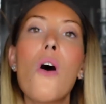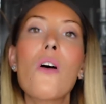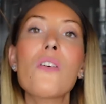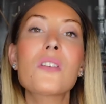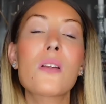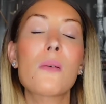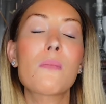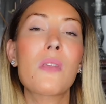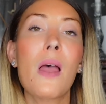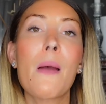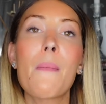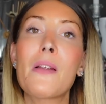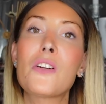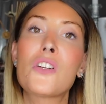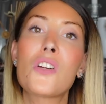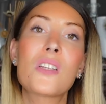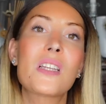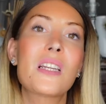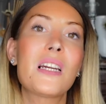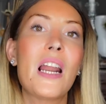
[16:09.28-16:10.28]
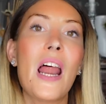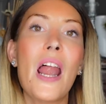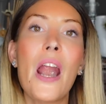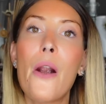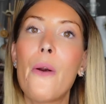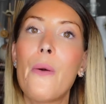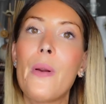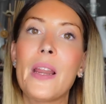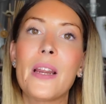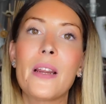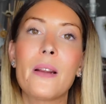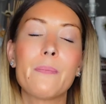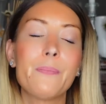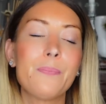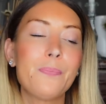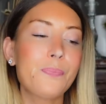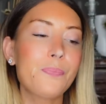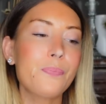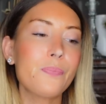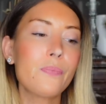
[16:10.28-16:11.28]
or sometimes I'm just
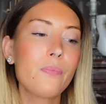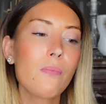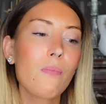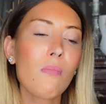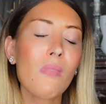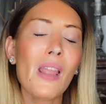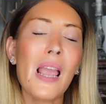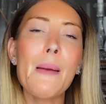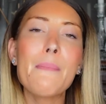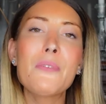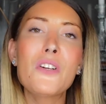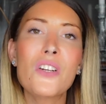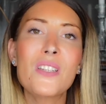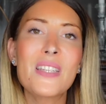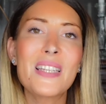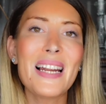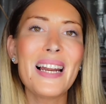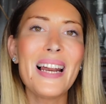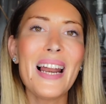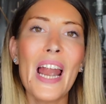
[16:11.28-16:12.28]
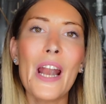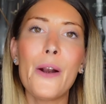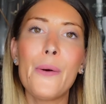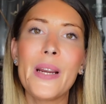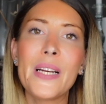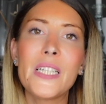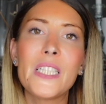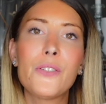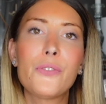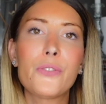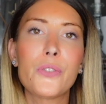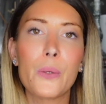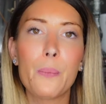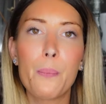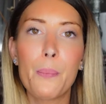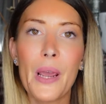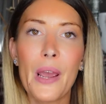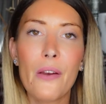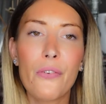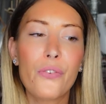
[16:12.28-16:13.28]
layering
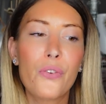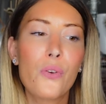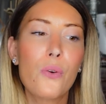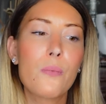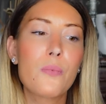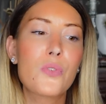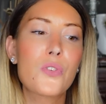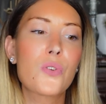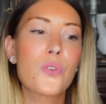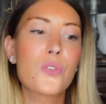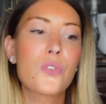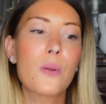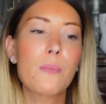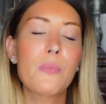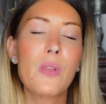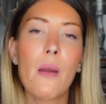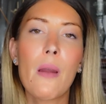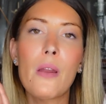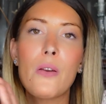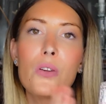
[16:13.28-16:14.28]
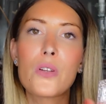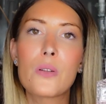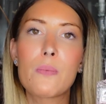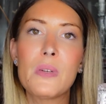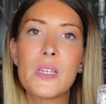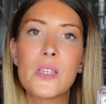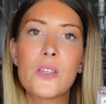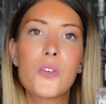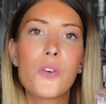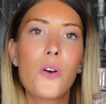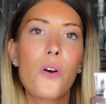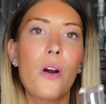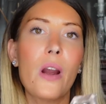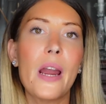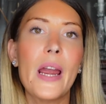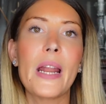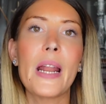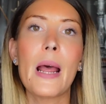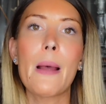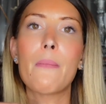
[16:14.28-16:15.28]
different perfumes. So sometimes I use Miss Dior
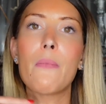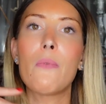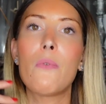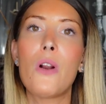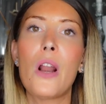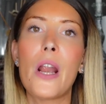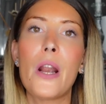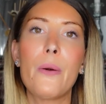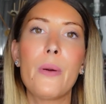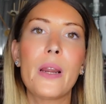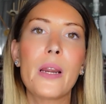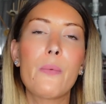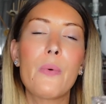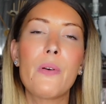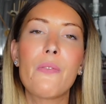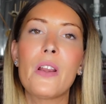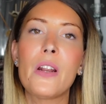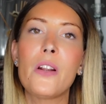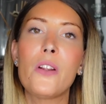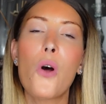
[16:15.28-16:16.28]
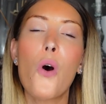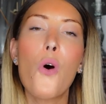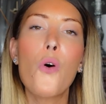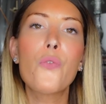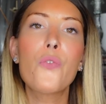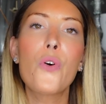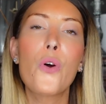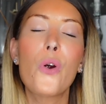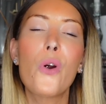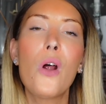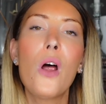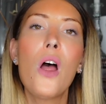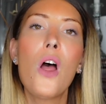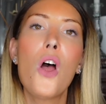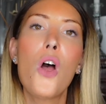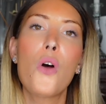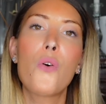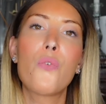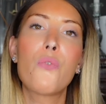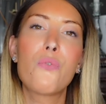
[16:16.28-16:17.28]
and I'm layering with another
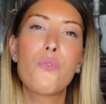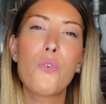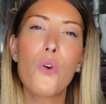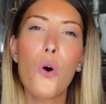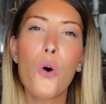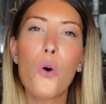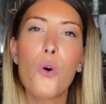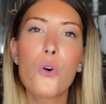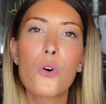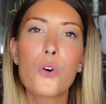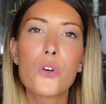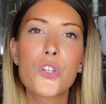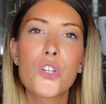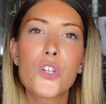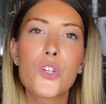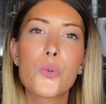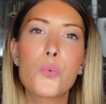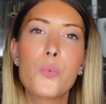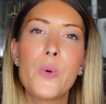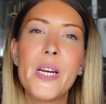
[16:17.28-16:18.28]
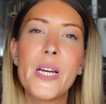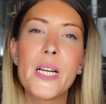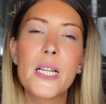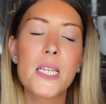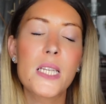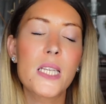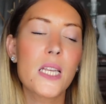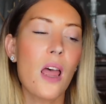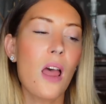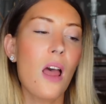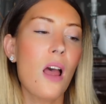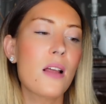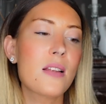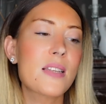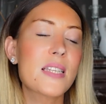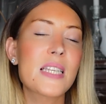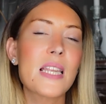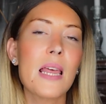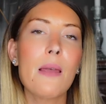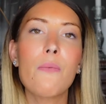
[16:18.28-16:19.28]
floral sweet,
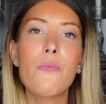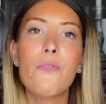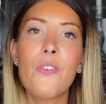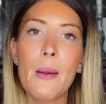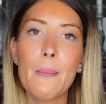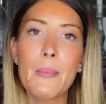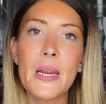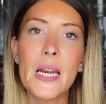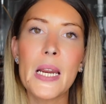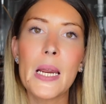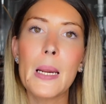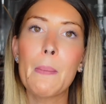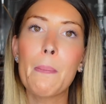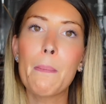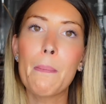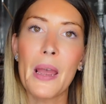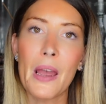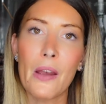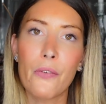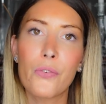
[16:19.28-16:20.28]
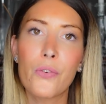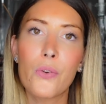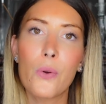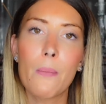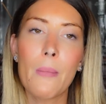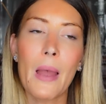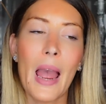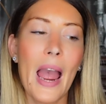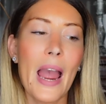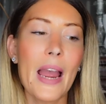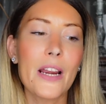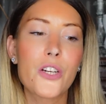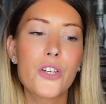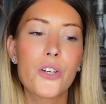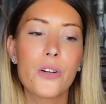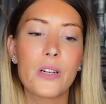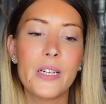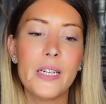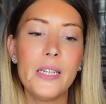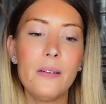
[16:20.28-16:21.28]
same family perfume
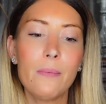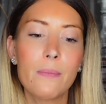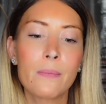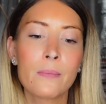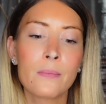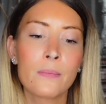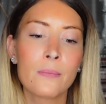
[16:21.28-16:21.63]
actually.